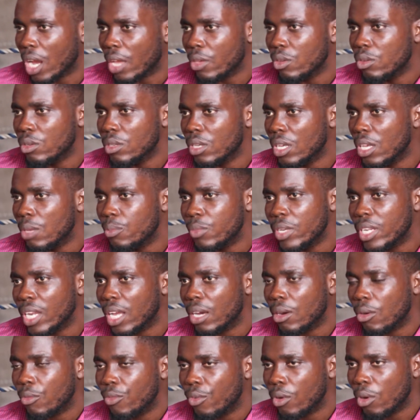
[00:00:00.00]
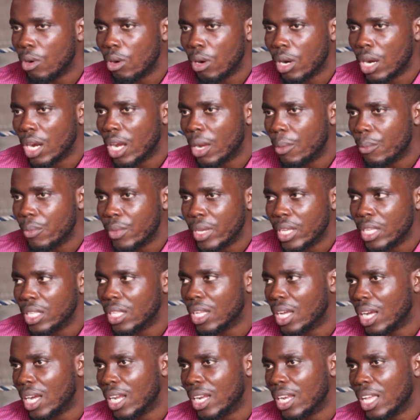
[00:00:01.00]
you aiming up for um,
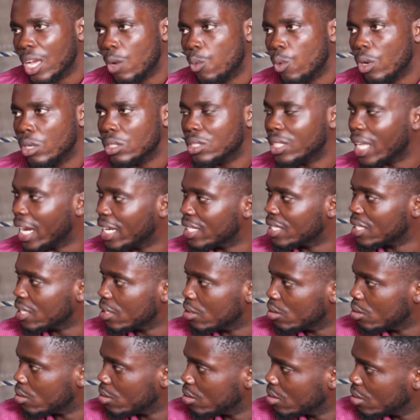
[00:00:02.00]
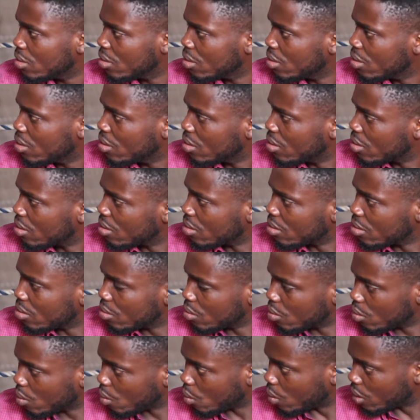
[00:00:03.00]
a, a world title?
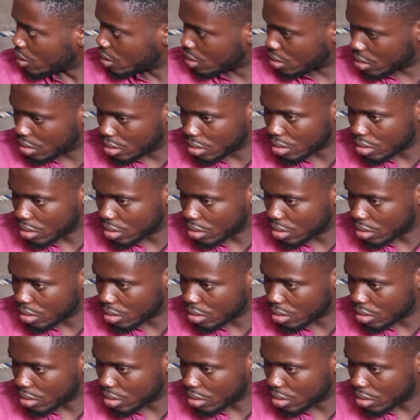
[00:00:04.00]
What?